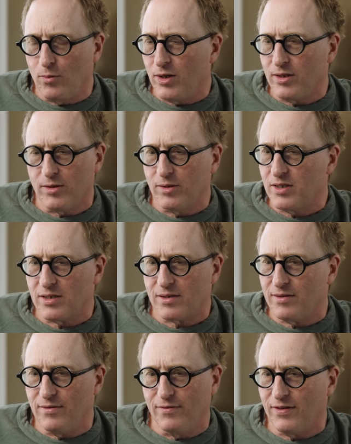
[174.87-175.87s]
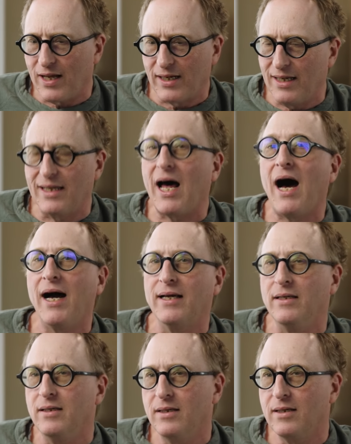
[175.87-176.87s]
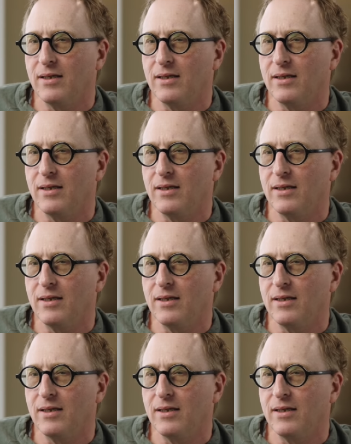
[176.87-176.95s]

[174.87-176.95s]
world for like a line,